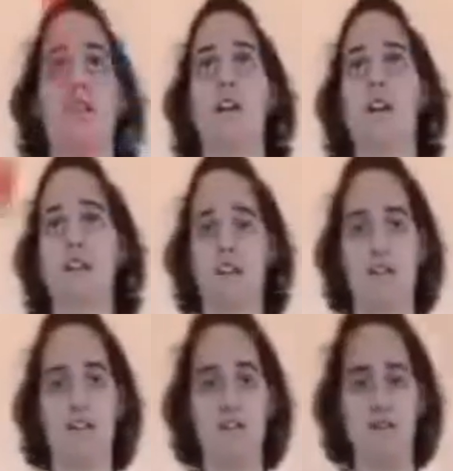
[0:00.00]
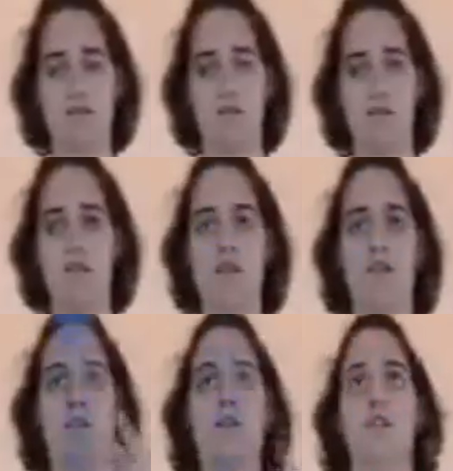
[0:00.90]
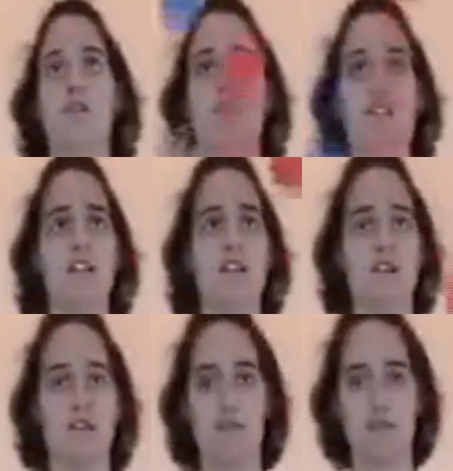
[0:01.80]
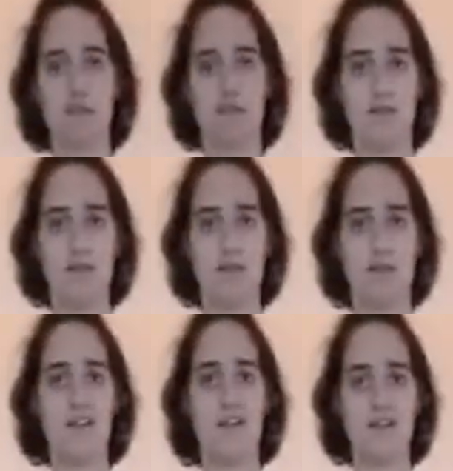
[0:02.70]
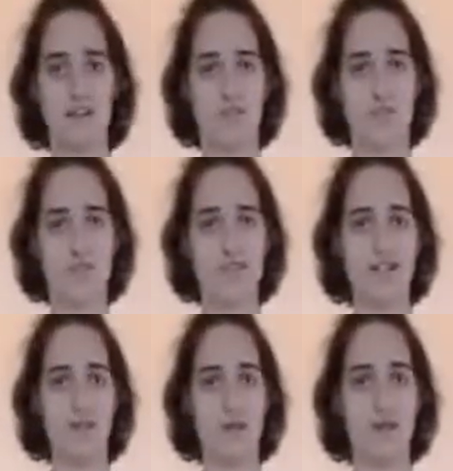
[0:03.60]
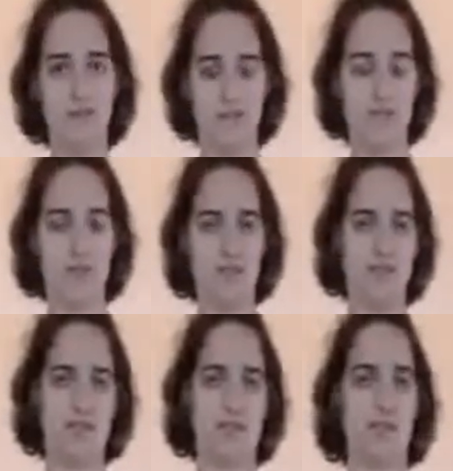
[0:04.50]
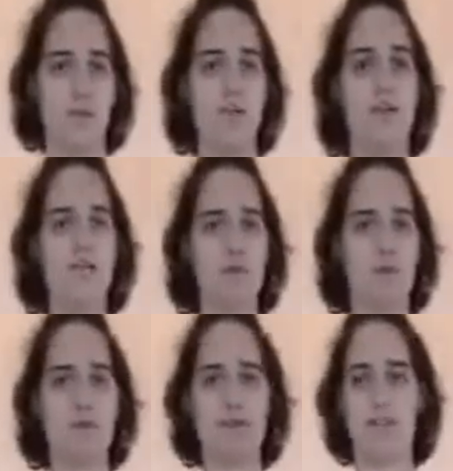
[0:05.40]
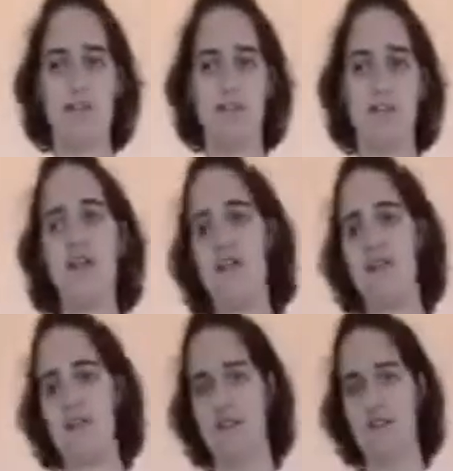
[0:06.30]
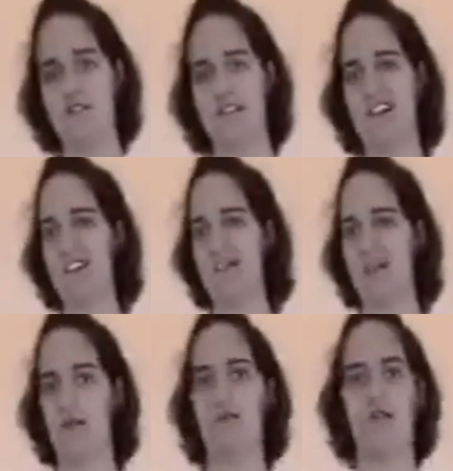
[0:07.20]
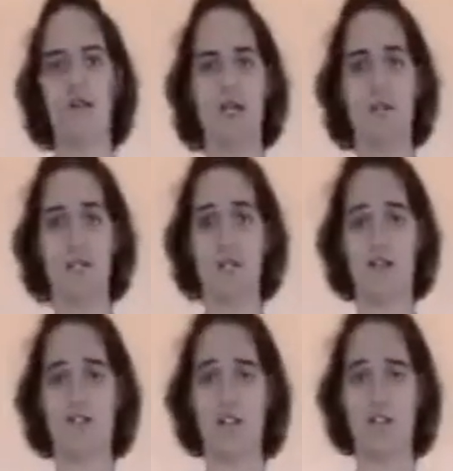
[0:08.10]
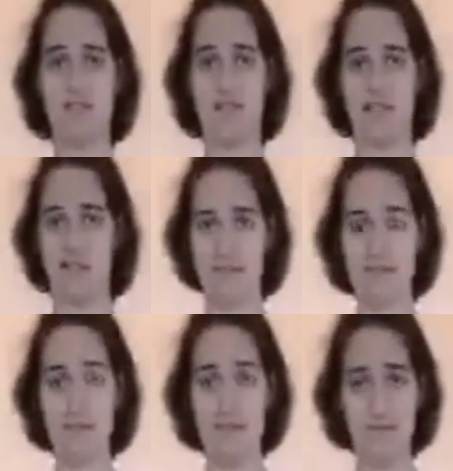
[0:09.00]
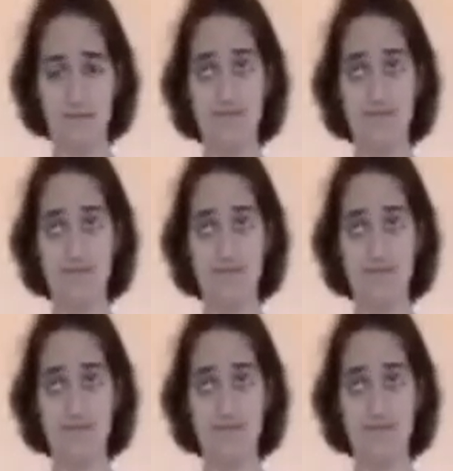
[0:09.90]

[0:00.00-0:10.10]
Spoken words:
and yelling when you need to throw the second ball. And once you're really comfortable with that, then you'll start doing it without having to yell toss out loud.